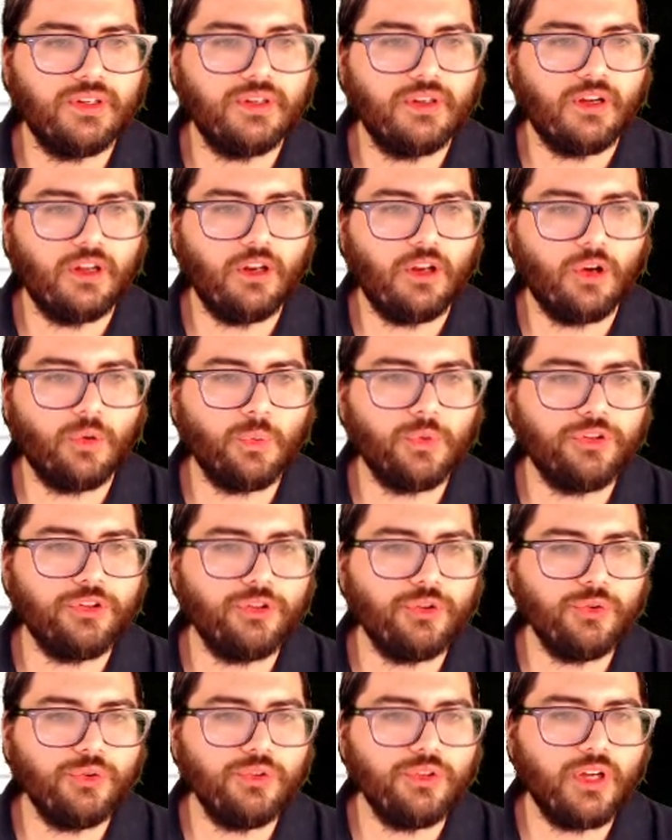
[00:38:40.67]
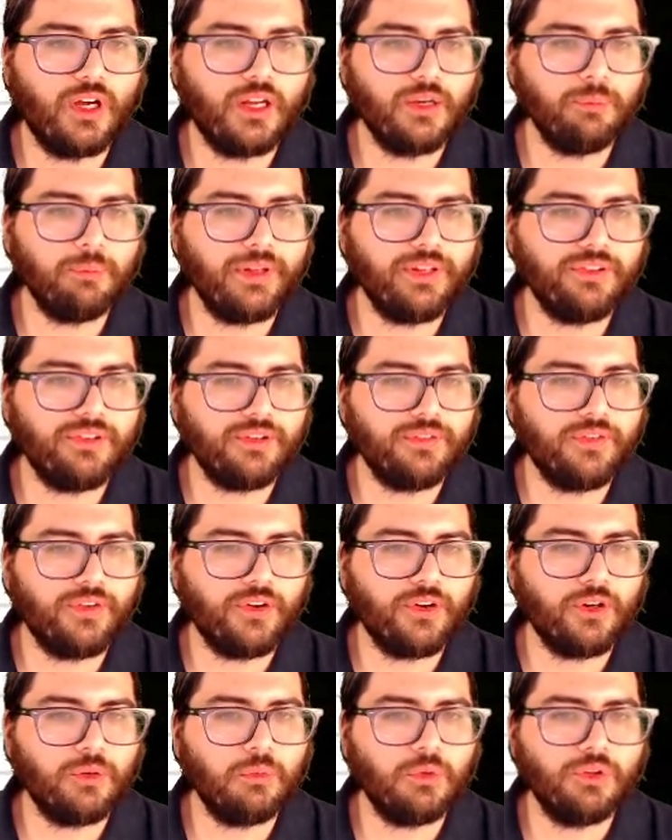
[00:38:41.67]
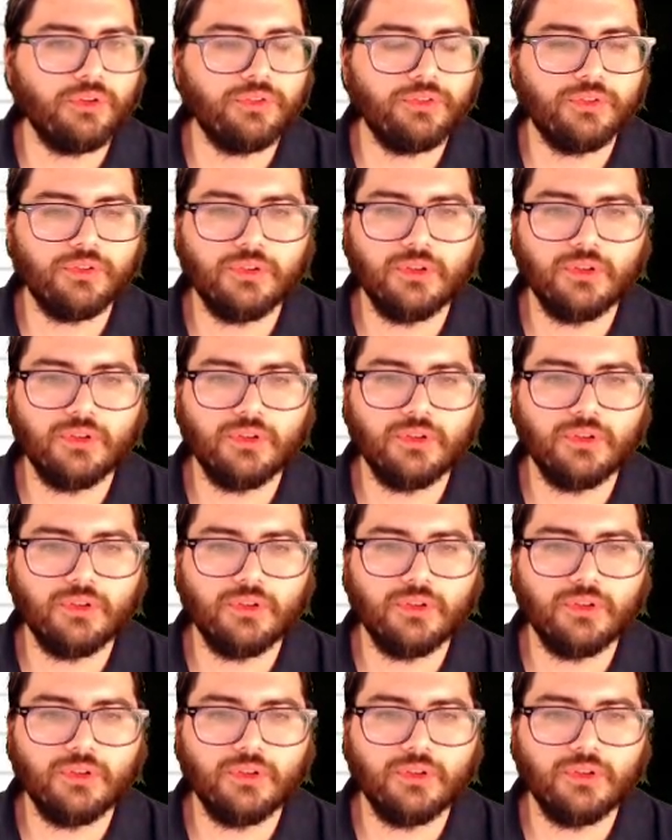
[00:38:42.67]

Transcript: along with 2 non-basic variables.